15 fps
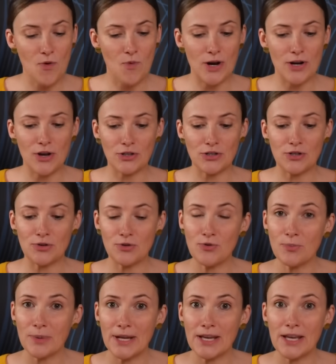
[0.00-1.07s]
we're not
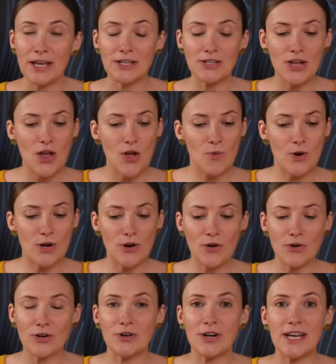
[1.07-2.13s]
grooming it, we're
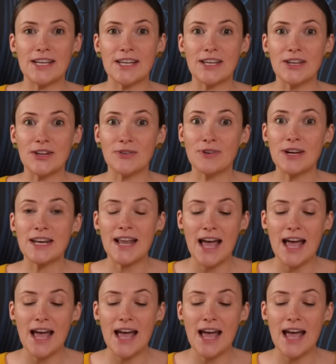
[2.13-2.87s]
not creating green,